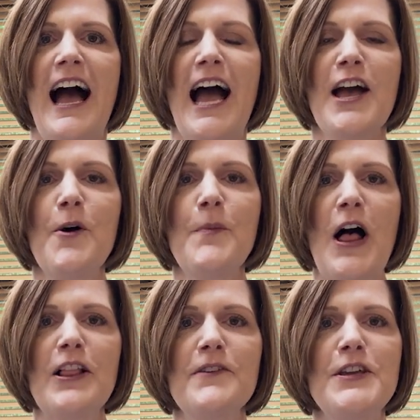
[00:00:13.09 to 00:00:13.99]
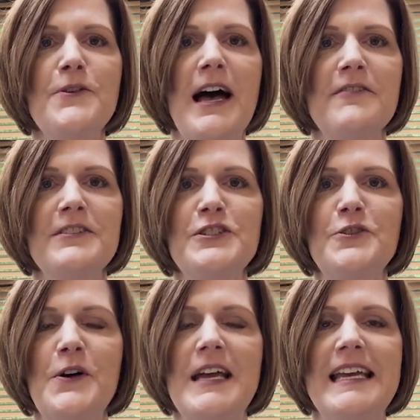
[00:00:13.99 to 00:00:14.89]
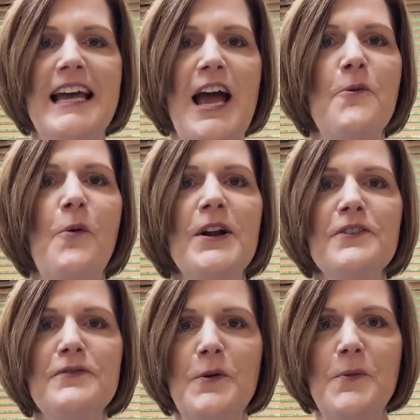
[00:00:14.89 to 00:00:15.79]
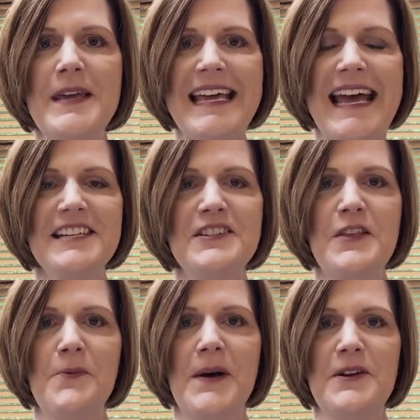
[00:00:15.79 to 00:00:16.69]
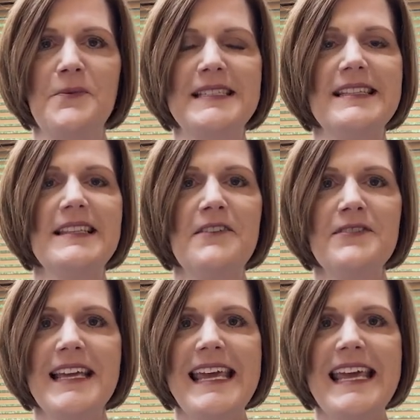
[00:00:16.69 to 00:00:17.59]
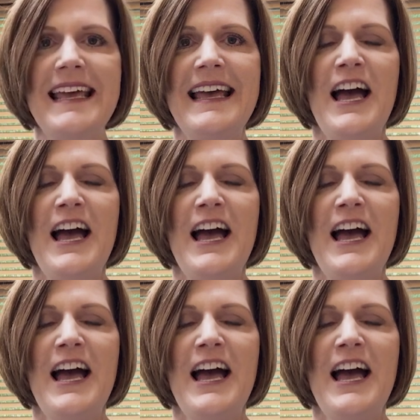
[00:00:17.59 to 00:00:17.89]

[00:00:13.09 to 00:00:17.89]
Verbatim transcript: I hope all of you have enjoyed a wonderful weekend. The weather was lovely.